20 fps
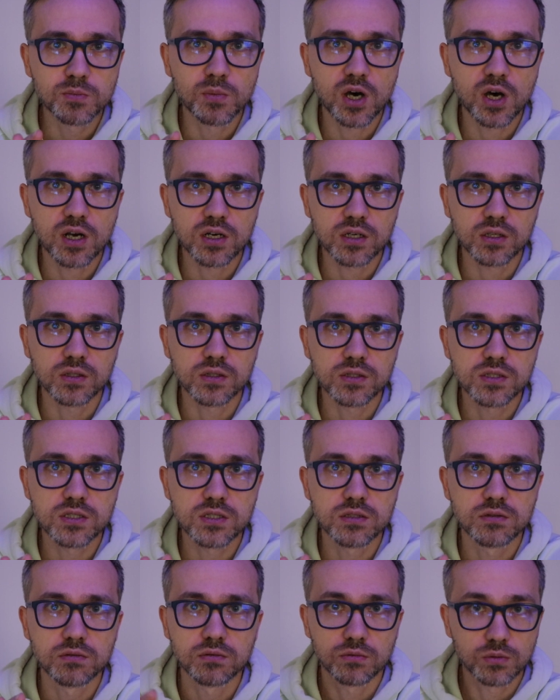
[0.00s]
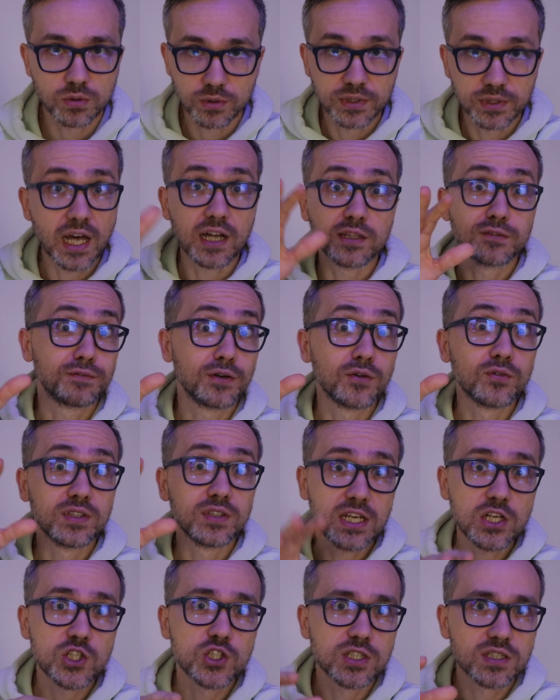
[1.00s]
models, well, not
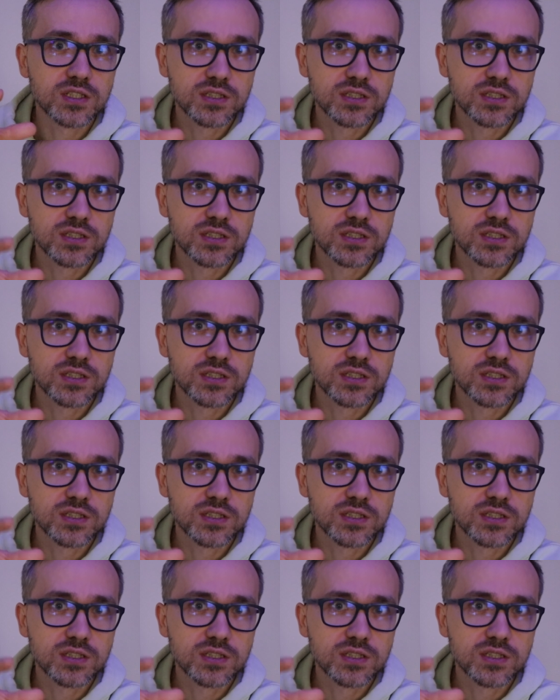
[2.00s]
Foundation